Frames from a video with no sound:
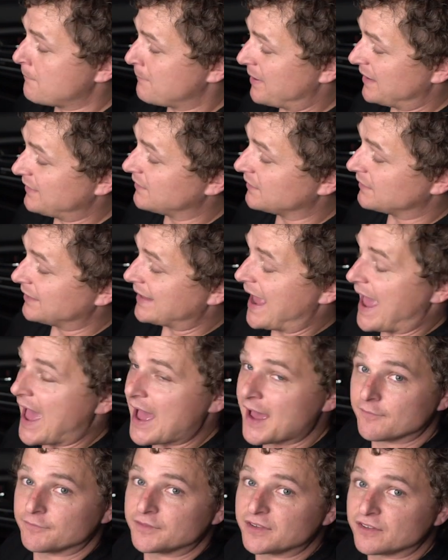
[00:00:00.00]
basically
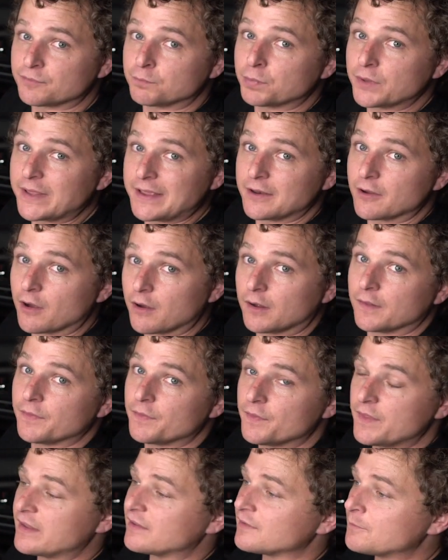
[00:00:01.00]
have displayed
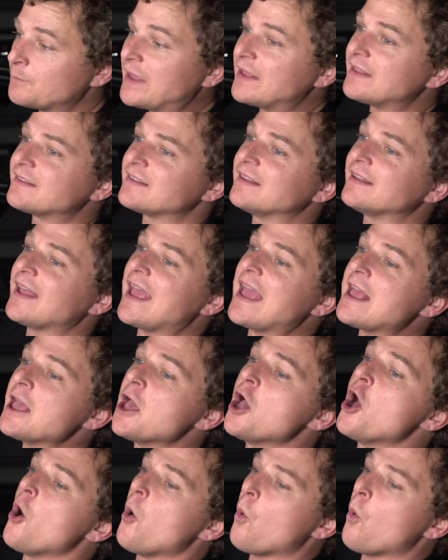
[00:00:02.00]
on this, makes it a